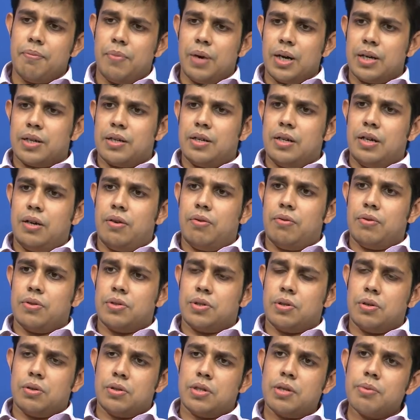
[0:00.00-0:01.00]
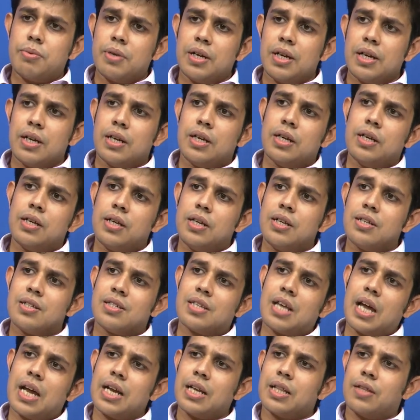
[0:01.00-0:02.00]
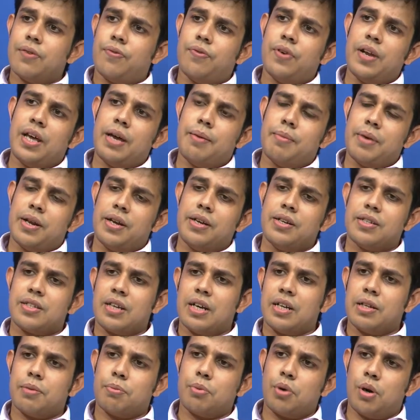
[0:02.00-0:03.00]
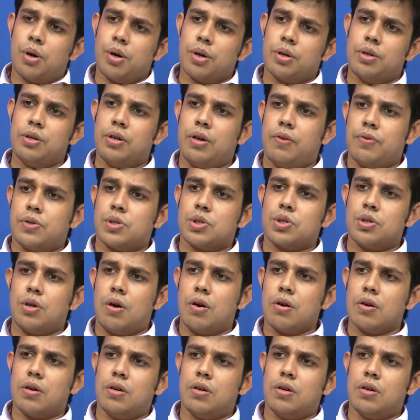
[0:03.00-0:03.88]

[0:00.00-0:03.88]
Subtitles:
But so similarly inside the flame and inside the product you have strong